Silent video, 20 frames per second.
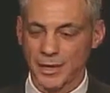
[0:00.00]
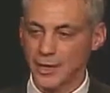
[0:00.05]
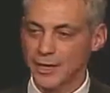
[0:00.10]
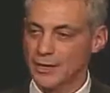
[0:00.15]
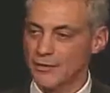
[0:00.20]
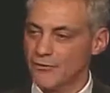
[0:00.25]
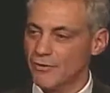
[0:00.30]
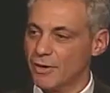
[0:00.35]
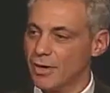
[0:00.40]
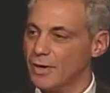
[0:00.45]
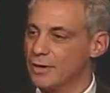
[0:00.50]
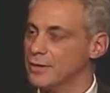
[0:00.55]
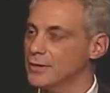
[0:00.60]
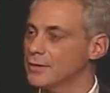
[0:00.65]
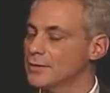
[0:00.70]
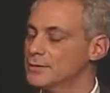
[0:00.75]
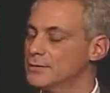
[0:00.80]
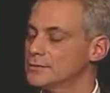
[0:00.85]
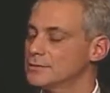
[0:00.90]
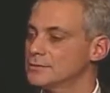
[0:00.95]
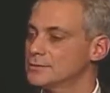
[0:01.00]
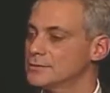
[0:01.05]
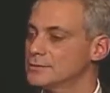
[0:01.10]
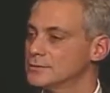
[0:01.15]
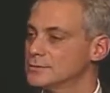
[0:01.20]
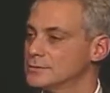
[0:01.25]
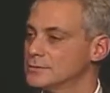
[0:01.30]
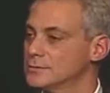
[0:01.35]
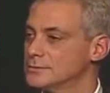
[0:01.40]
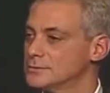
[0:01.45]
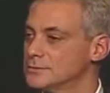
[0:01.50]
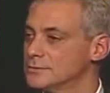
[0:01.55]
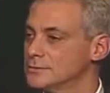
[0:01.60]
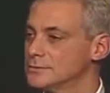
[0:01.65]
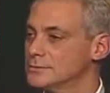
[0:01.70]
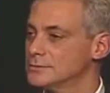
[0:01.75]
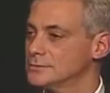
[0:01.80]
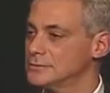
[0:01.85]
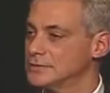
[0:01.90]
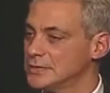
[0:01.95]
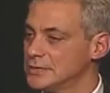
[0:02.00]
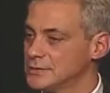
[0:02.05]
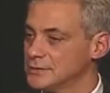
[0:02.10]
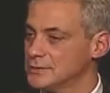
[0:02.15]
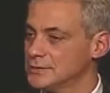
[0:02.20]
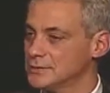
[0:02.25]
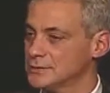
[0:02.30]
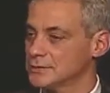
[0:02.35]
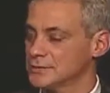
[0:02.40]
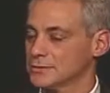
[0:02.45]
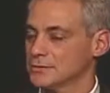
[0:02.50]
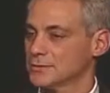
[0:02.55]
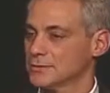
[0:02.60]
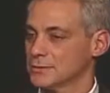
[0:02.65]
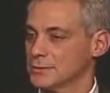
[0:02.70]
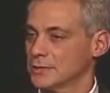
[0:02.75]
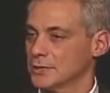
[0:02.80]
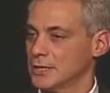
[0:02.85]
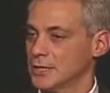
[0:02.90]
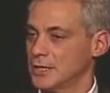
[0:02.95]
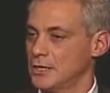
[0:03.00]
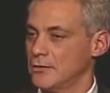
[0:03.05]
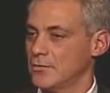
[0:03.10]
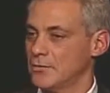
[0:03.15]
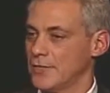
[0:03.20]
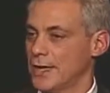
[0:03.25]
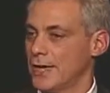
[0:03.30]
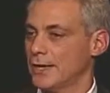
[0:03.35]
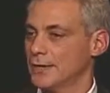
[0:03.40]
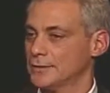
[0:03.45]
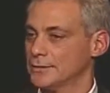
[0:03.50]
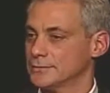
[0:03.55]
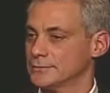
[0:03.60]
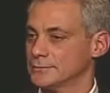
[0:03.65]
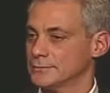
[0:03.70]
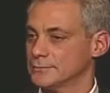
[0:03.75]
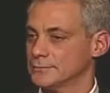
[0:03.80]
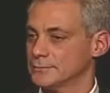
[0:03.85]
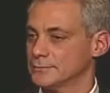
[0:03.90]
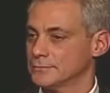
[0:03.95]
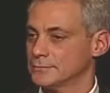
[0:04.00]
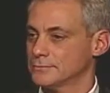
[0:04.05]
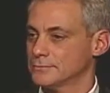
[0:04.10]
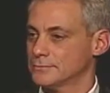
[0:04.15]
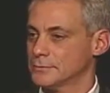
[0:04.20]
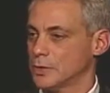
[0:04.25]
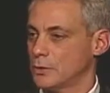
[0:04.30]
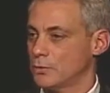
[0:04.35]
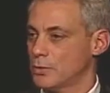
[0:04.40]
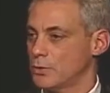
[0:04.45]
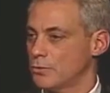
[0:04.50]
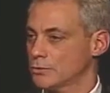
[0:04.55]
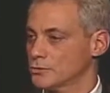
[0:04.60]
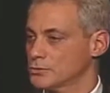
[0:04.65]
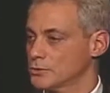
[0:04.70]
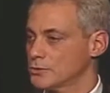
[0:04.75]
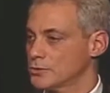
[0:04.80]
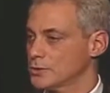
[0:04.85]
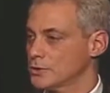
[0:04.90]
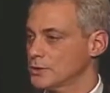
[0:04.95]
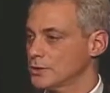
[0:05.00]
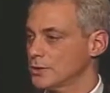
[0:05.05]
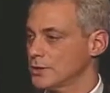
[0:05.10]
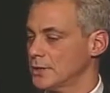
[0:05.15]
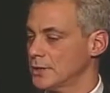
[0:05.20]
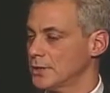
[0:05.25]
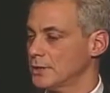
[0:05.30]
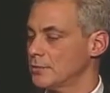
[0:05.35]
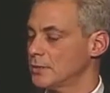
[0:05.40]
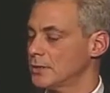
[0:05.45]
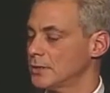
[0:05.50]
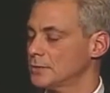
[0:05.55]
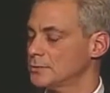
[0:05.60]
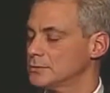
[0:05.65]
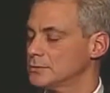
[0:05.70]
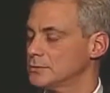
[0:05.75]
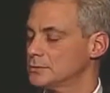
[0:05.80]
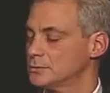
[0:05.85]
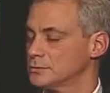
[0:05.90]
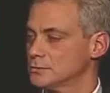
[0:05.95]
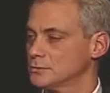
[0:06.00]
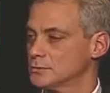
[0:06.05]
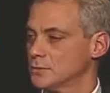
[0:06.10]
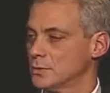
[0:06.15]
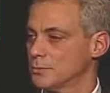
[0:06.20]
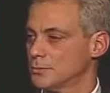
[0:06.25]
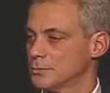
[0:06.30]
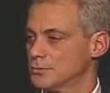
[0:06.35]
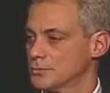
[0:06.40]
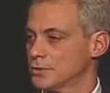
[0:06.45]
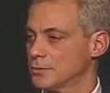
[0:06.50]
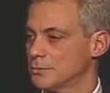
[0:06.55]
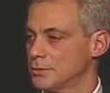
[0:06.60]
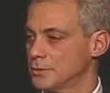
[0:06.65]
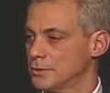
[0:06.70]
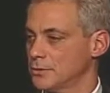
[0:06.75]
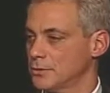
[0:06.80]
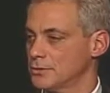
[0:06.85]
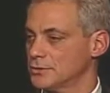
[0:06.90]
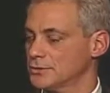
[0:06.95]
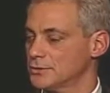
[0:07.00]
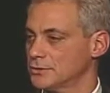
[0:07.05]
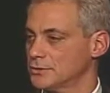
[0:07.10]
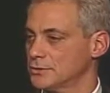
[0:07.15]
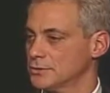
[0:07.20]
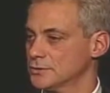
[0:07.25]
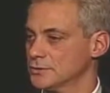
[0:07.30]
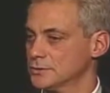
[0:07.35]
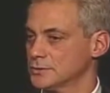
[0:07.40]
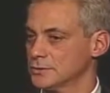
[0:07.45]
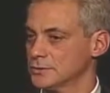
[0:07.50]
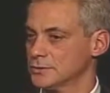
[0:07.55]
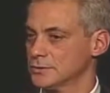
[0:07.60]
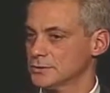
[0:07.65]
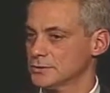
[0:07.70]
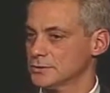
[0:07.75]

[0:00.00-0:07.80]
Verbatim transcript: And if I didn't hear that, and we are joking tonight about 1%, but in all seriousness,